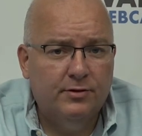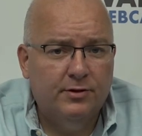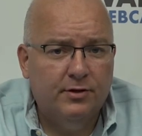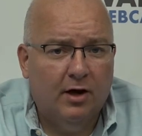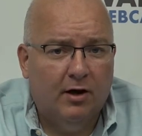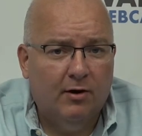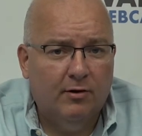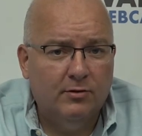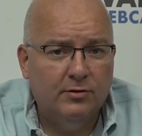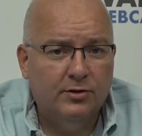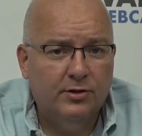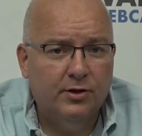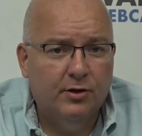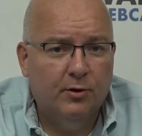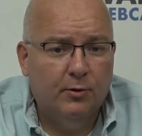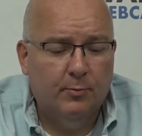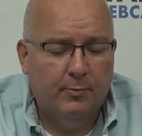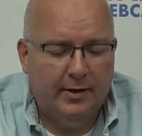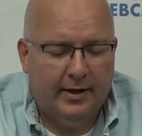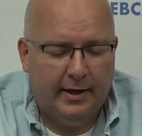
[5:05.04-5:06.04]
to
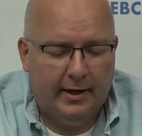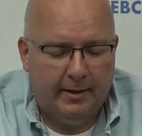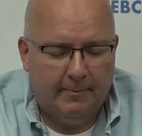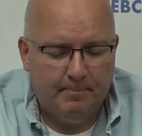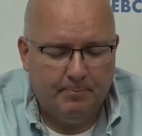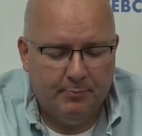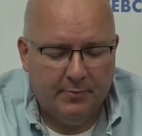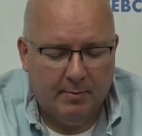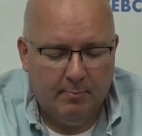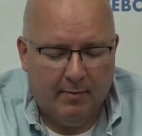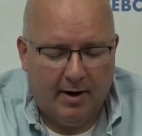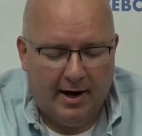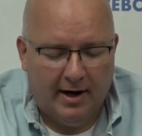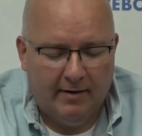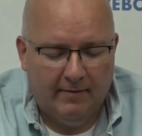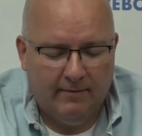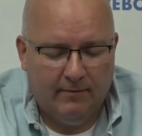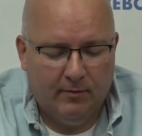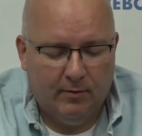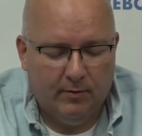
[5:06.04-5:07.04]
also be
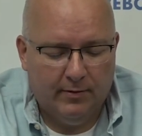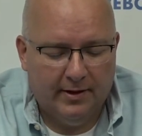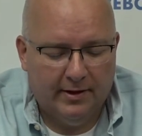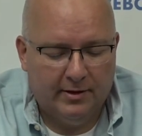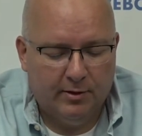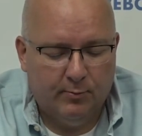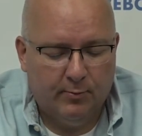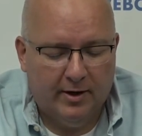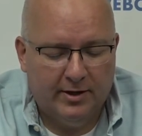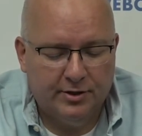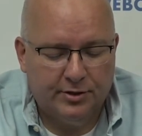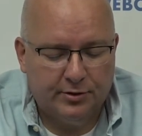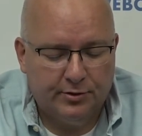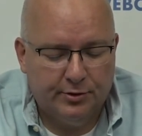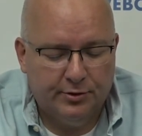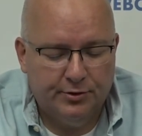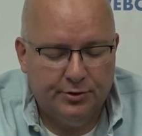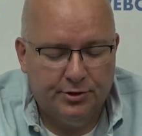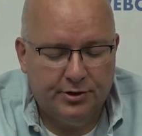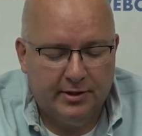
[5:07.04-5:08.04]
mindful that the
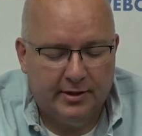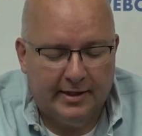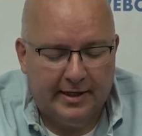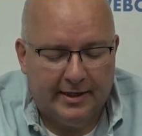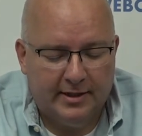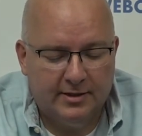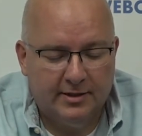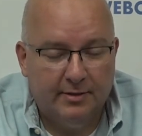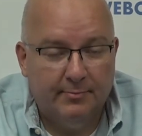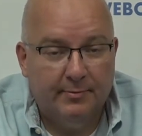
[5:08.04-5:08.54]
resolution needs to